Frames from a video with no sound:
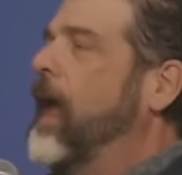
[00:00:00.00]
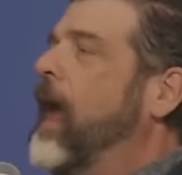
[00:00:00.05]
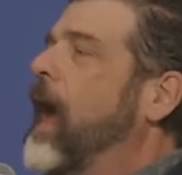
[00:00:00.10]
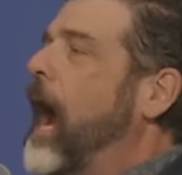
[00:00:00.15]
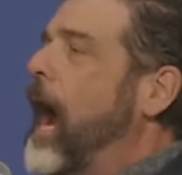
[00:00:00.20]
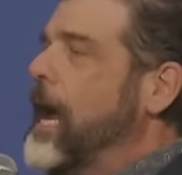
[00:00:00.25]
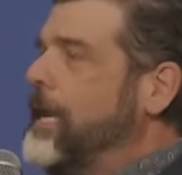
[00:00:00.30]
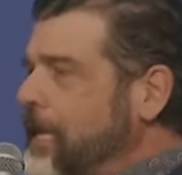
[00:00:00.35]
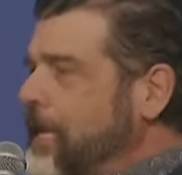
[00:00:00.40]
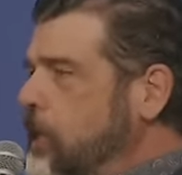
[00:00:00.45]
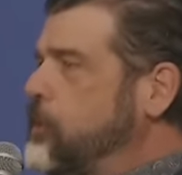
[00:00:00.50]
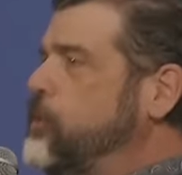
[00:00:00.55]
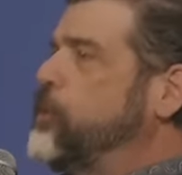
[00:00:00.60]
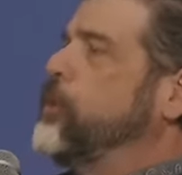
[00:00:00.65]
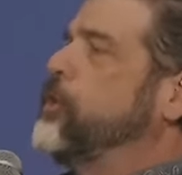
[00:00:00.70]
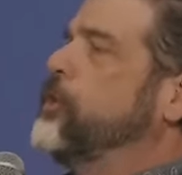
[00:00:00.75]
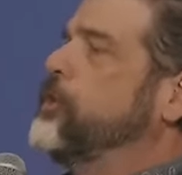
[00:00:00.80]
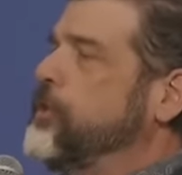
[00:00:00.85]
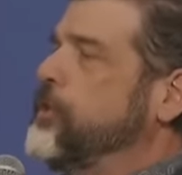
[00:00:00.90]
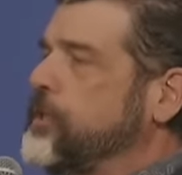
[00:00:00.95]
I need you
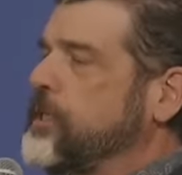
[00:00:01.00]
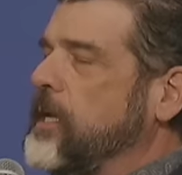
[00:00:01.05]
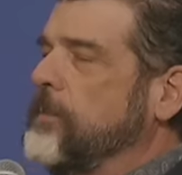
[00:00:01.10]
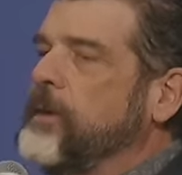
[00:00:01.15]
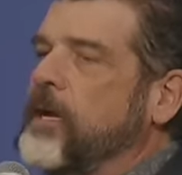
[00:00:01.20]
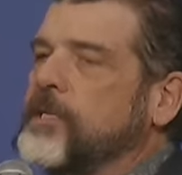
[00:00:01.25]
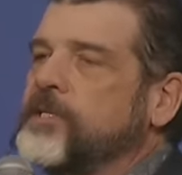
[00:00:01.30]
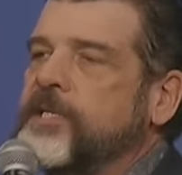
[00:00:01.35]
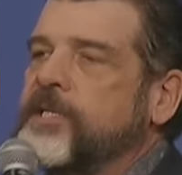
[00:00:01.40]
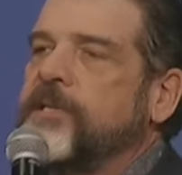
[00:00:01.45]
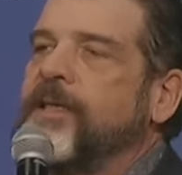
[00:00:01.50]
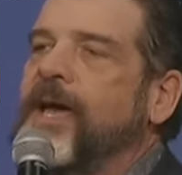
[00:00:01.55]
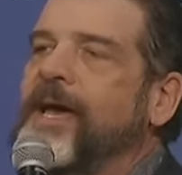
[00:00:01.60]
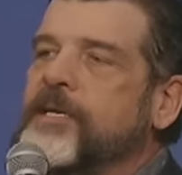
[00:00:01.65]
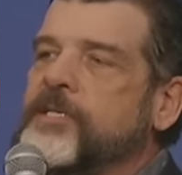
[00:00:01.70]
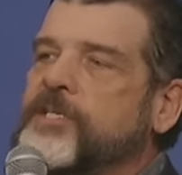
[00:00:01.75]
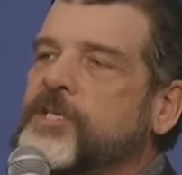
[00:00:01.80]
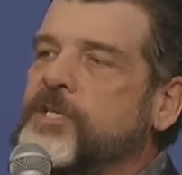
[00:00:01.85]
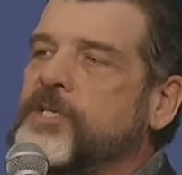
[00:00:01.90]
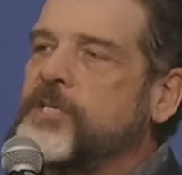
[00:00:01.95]
to do something else. See, that
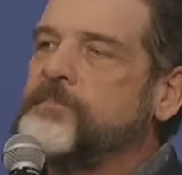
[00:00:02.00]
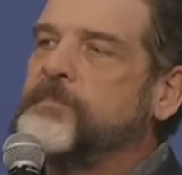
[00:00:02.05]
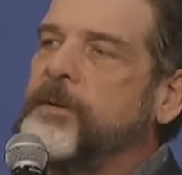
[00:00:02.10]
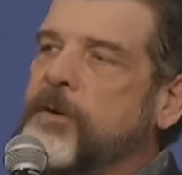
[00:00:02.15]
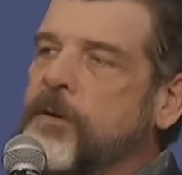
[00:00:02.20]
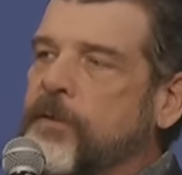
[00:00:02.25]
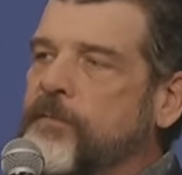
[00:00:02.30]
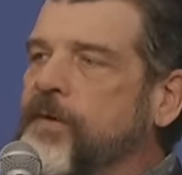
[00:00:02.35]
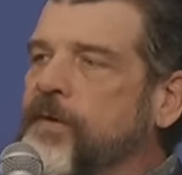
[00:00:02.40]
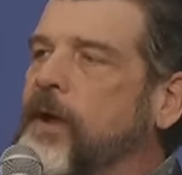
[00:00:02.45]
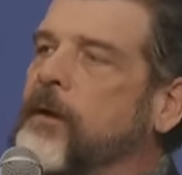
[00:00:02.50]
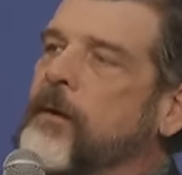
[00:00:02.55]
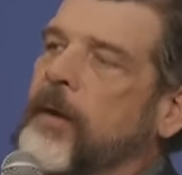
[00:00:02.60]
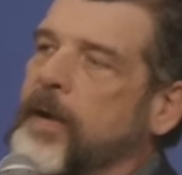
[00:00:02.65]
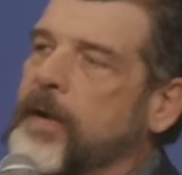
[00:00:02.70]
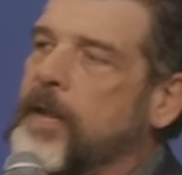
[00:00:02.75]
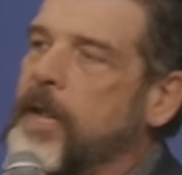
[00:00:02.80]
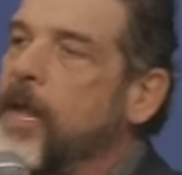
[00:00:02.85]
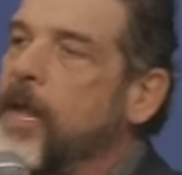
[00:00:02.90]
is the spirit of Herod.